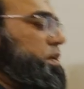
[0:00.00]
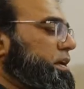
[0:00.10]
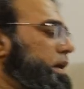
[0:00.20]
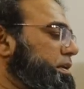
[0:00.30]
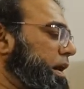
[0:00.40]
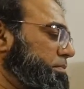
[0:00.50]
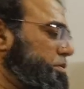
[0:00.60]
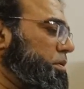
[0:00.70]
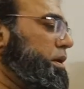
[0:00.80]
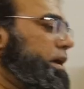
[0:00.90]
working time.
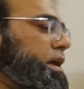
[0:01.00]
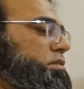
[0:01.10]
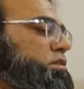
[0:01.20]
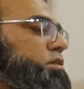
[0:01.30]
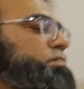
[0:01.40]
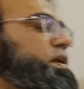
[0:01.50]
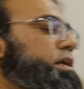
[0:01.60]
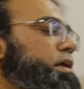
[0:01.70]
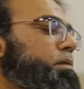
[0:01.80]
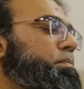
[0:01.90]
So instead of
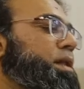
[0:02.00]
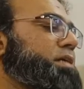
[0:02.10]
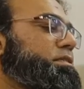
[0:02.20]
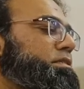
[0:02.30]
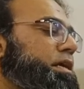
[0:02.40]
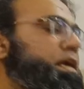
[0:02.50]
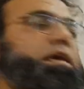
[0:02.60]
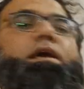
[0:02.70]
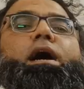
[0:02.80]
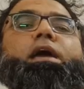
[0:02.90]
taking a plus C,